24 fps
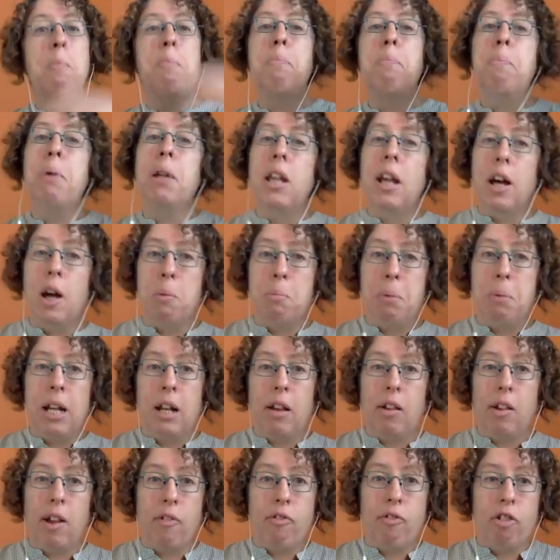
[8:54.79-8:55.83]
But there had been a
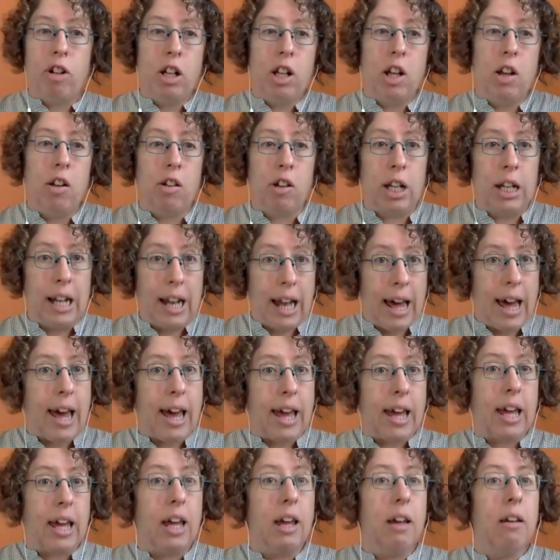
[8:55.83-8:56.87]
several years
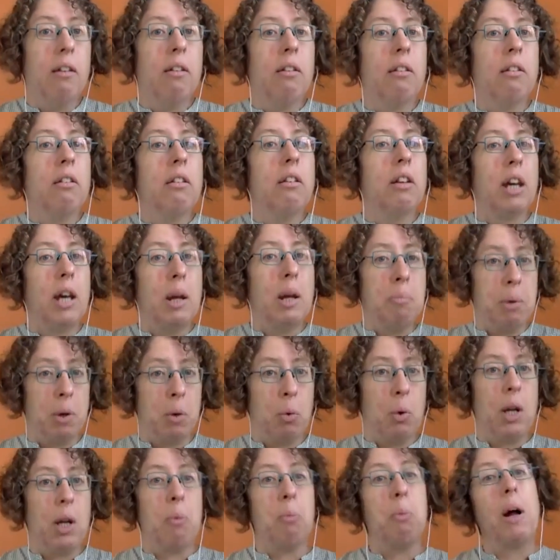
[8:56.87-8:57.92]
delay in
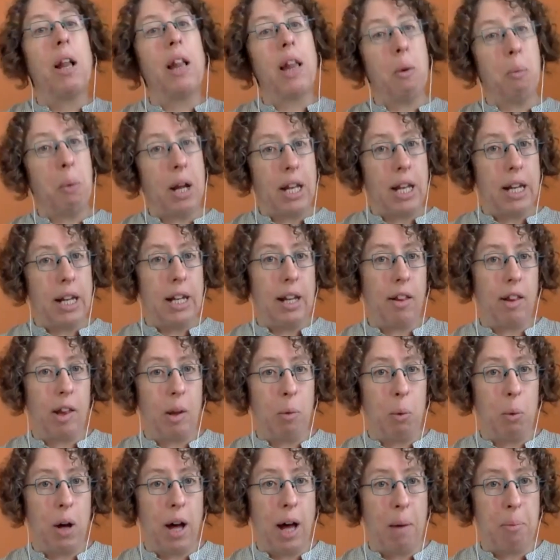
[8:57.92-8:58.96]
between while they waited to see
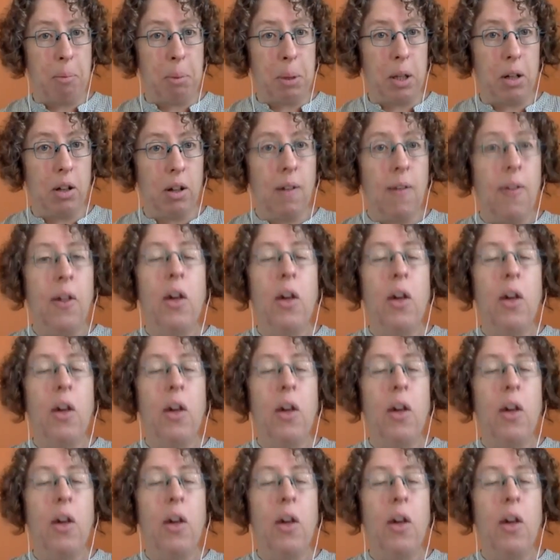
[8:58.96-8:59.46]
what happened.